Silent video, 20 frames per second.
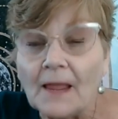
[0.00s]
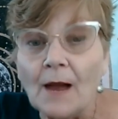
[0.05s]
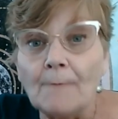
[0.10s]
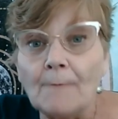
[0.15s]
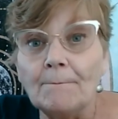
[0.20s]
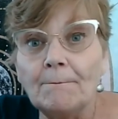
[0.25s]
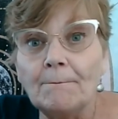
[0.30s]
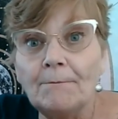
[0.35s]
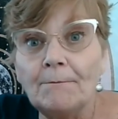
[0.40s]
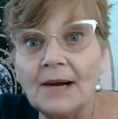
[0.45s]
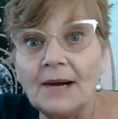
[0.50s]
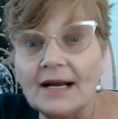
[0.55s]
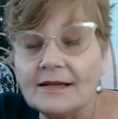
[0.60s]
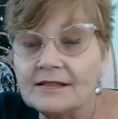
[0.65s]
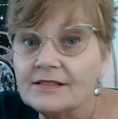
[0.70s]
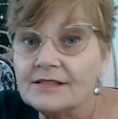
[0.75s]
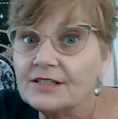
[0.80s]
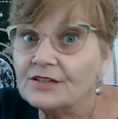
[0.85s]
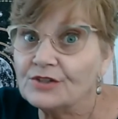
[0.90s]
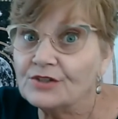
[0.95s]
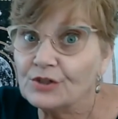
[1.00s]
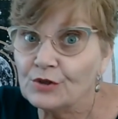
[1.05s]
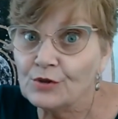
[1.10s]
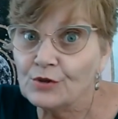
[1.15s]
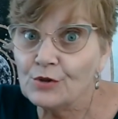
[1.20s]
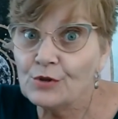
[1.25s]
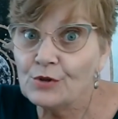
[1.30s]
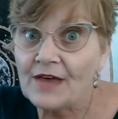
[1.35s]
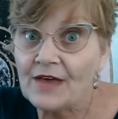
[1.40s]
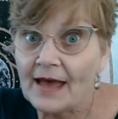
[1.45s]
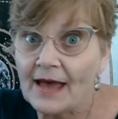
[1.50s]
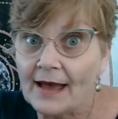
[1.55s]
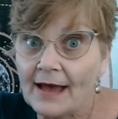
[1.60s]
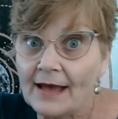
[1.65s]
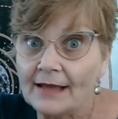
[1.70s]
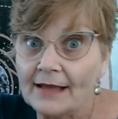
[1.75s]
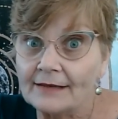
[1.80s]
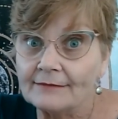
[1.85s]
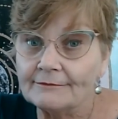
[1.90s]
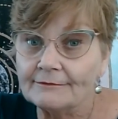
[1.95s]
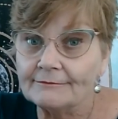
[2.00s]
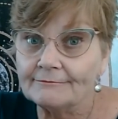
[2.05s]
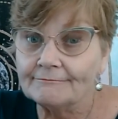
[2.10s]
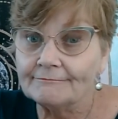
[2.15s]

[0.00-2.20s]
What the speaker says: But to do that,